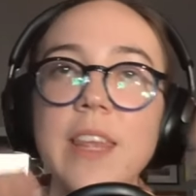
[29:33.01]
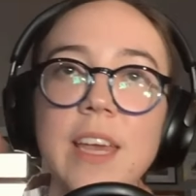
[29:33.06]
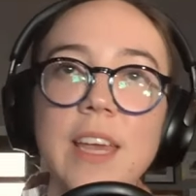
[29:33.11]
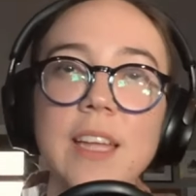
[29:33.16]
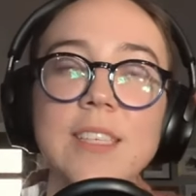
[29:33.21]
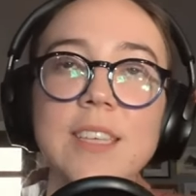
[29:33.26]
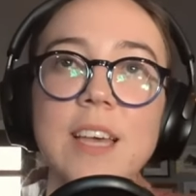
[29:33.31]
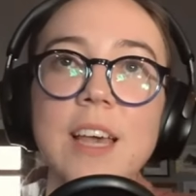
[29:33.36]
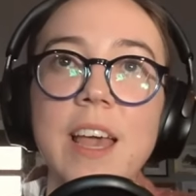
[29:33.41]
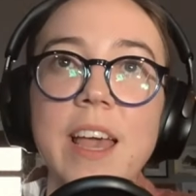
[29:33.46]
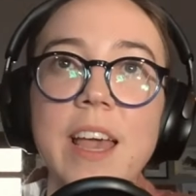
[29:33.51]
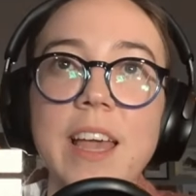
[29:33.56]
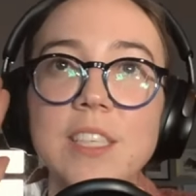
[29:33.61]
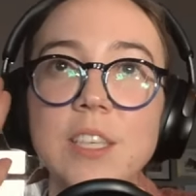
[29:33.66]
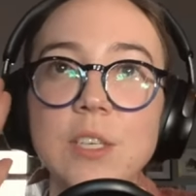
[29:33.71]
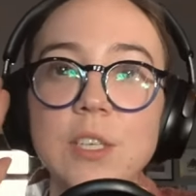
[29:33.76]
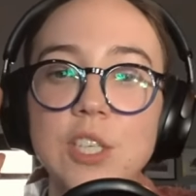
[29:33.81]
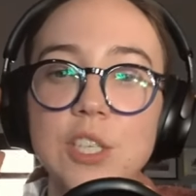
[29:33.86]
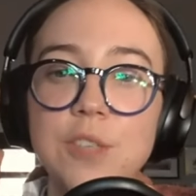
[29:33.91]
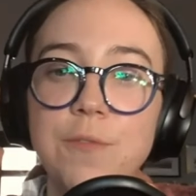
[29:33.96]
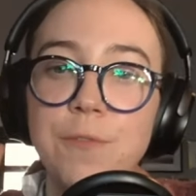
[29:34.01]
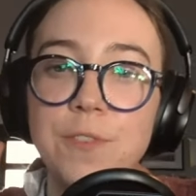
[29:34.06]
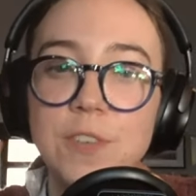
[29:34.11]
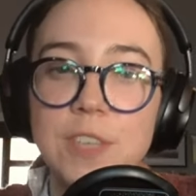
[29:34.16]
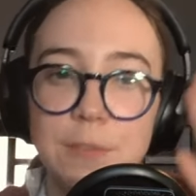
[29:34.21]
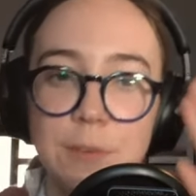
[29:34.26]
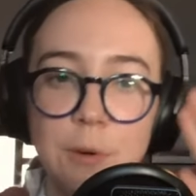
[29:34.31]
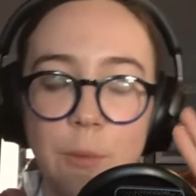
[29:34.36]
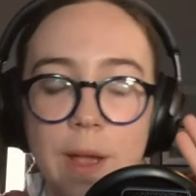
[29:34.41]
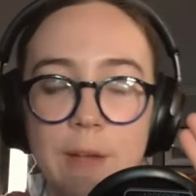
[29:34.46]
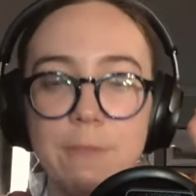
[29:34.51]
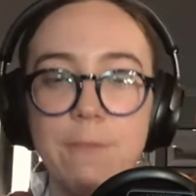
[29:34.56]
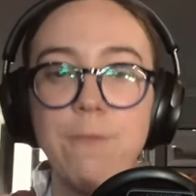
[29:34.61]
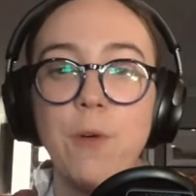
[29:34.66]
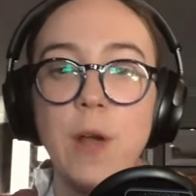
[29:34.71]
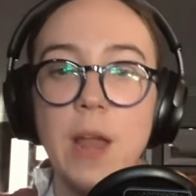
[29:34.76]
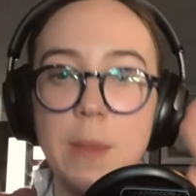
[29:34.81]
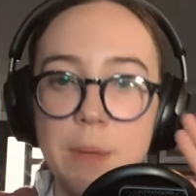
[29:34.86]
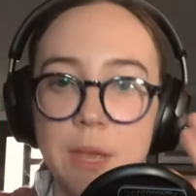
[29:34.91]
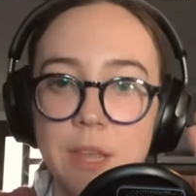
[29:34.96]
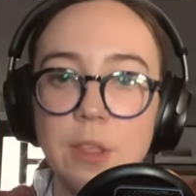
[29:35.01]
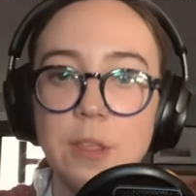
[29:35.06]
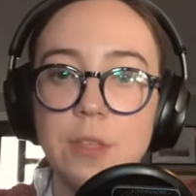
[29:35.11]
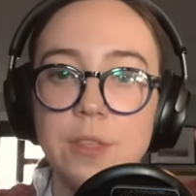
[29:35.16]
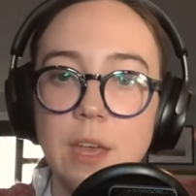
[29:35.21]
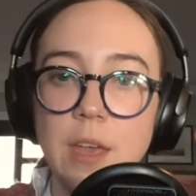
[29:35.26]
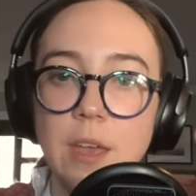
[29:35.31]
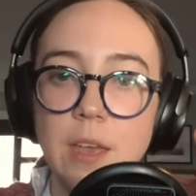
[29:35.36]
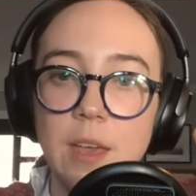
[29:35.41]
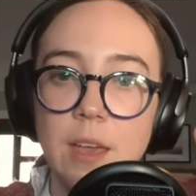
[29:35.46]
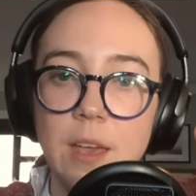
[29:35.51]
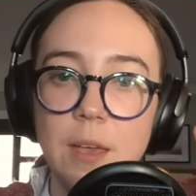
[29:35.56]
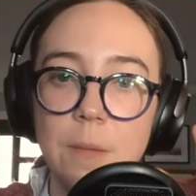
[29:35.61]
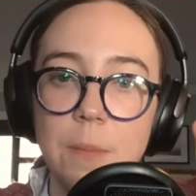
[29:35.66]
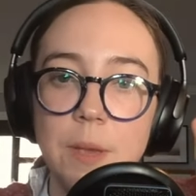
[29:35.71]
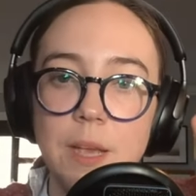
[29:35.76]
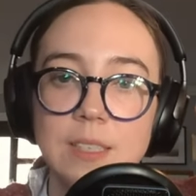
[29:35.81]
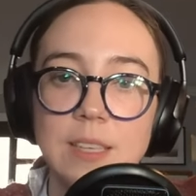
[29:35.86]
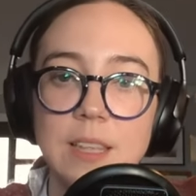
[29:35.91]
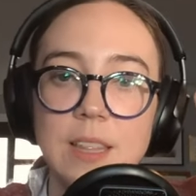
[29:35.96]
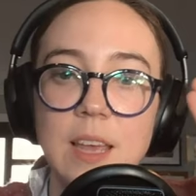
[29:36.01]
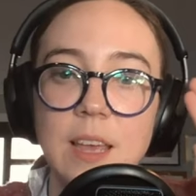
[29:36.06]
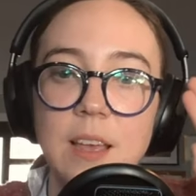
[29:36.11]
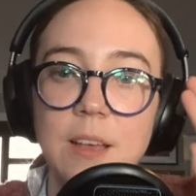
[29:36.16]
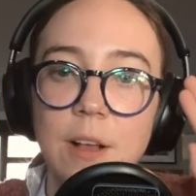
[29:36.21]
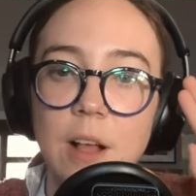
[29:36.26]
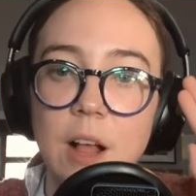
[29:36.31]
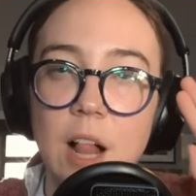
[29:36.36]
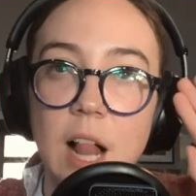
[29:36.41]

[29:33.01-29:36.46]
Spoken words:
I think it's a different way of framing the thinking because I think